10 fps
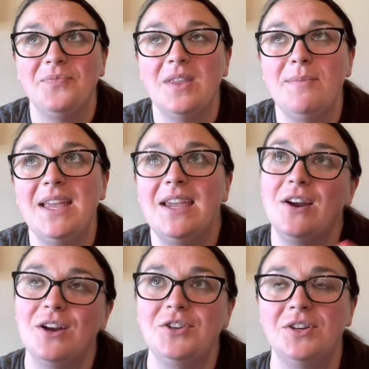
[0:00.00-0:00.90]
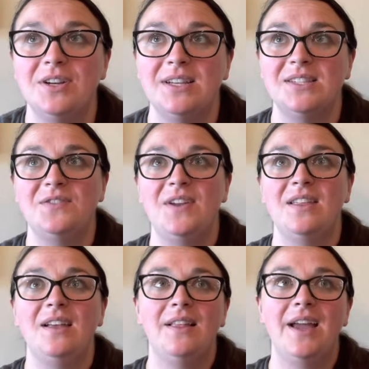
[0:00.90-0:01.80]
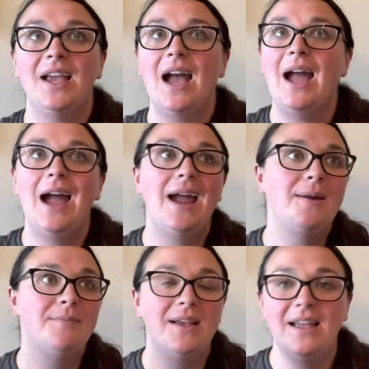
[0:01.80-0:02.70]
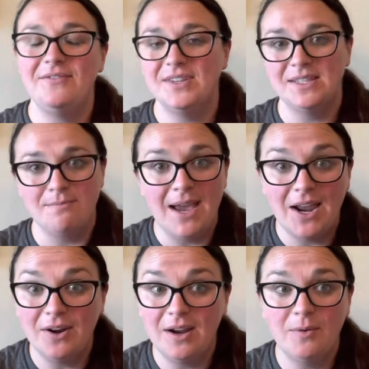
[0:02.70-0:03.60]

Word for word: the main character is feeling like I my life doesn't matter.